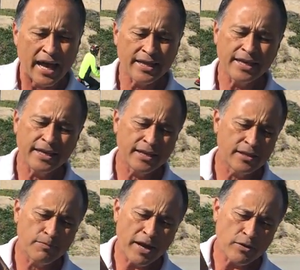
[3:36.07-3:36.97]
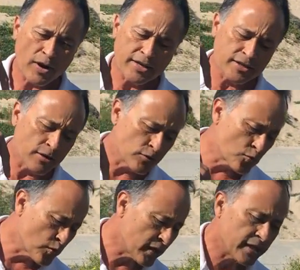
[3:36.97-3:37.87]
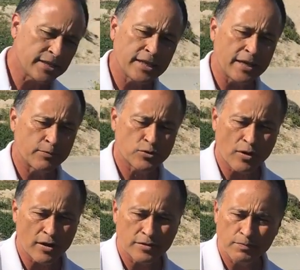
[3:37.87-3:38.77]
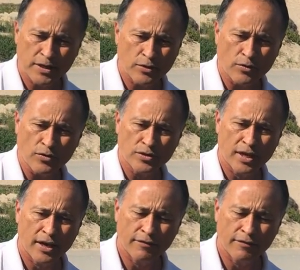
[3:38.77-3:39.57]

and then the mycorrhiza goes really deep, draws minerals,